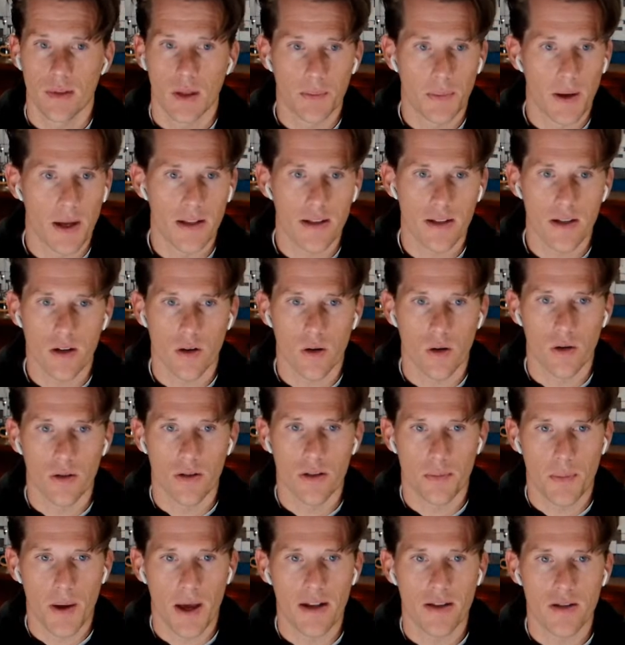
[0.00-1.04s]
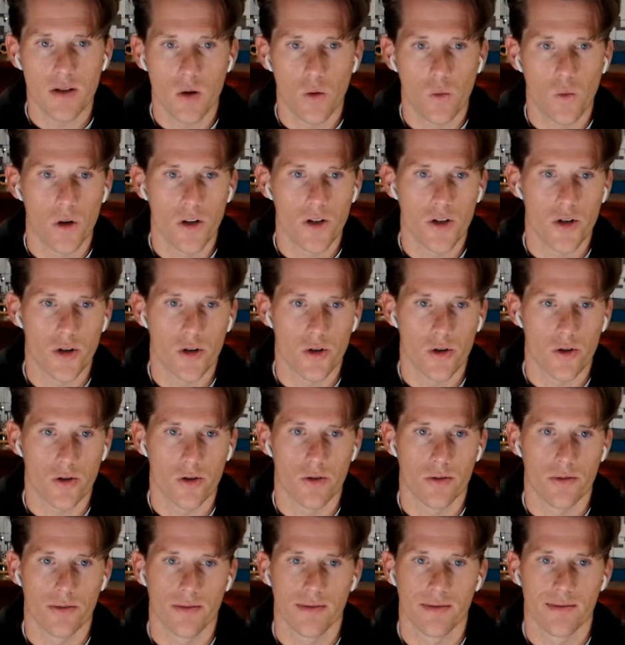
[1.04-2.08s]
depends on what
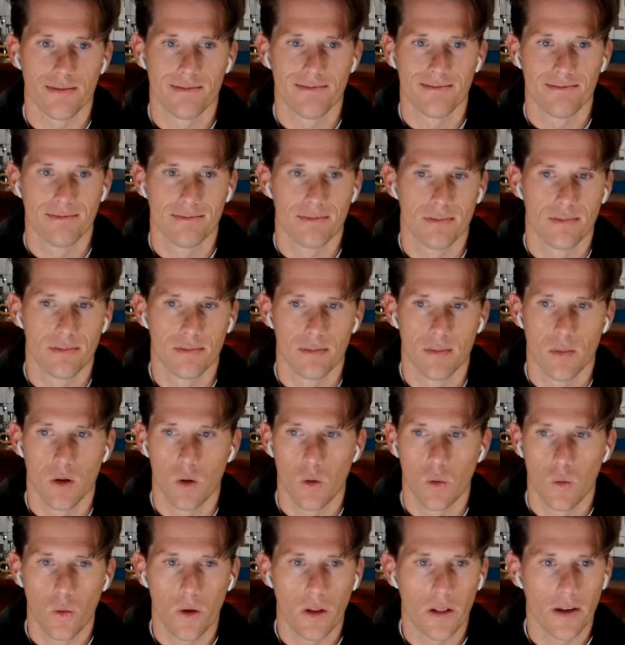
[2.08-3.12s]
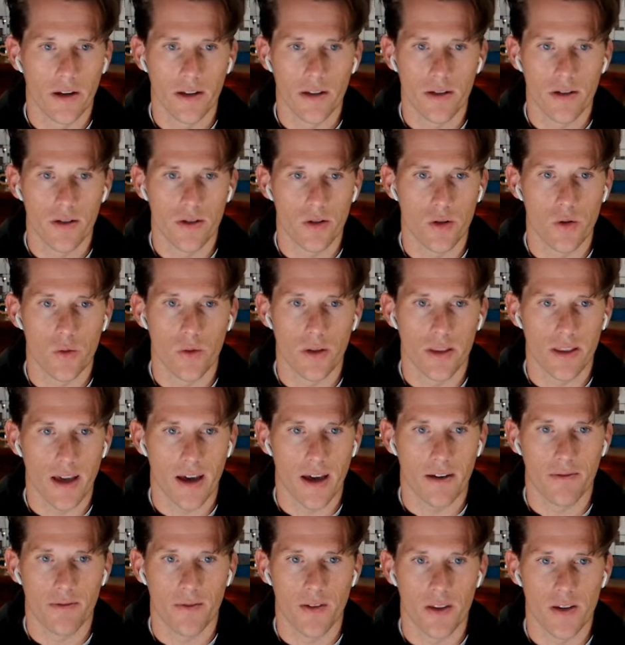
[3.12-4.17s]
you're willing to do with
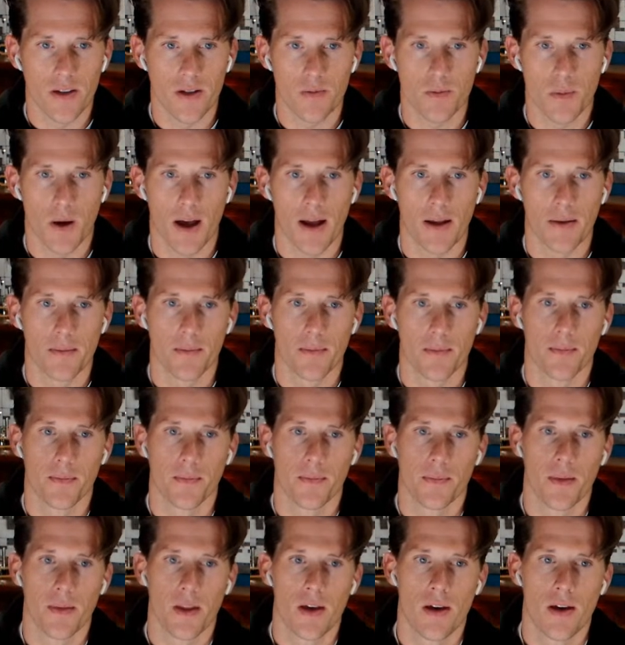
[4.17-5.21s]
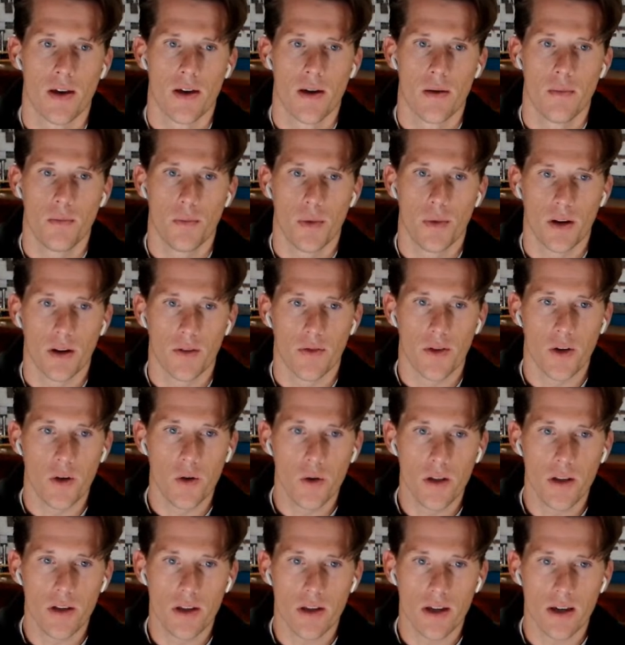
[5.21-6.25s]
that fifth spot. But if you
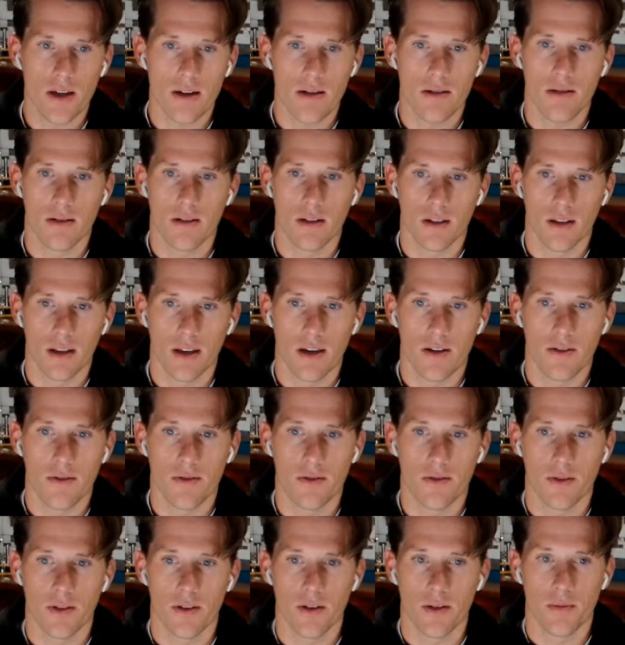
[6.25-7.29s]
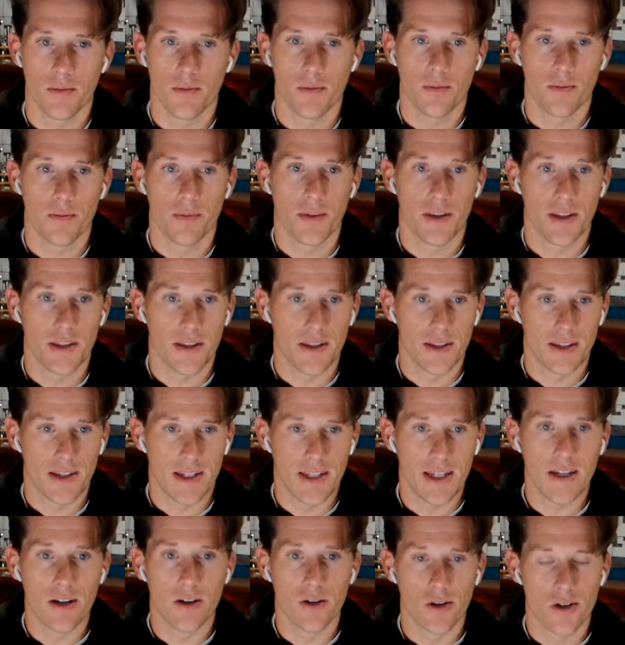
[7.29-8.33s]
indeed leave
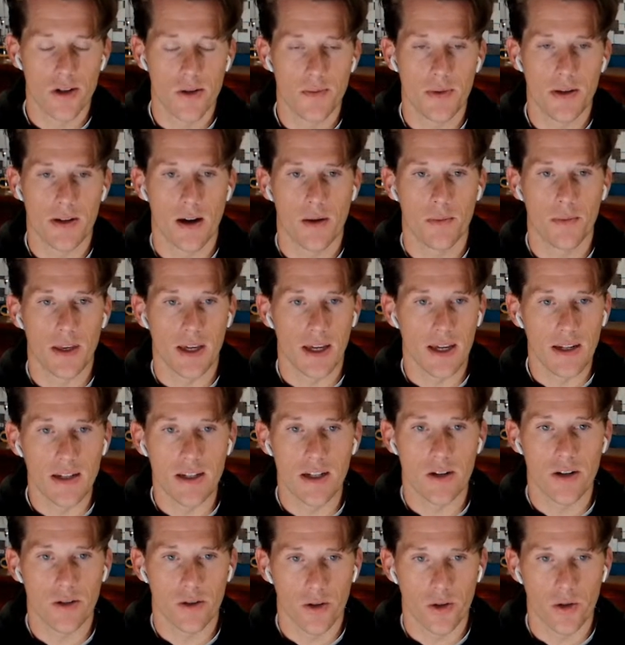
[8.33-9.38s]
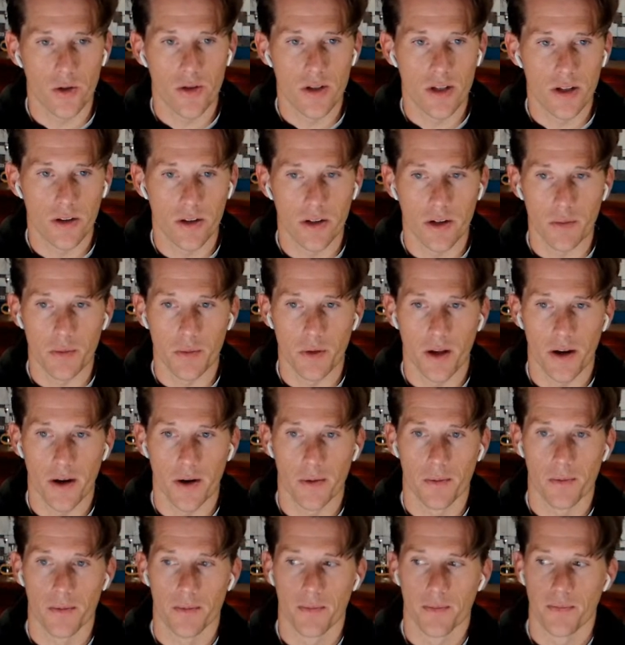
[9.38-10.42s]
Dieter to become the interior utility
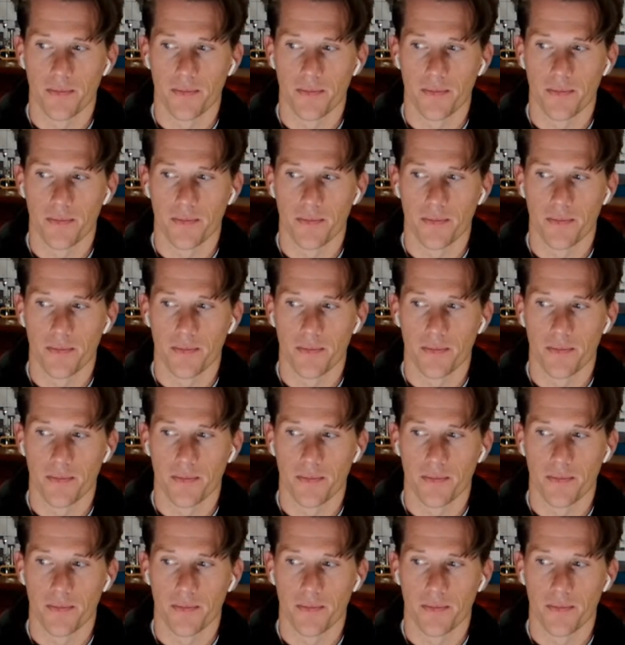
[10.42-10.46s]
player,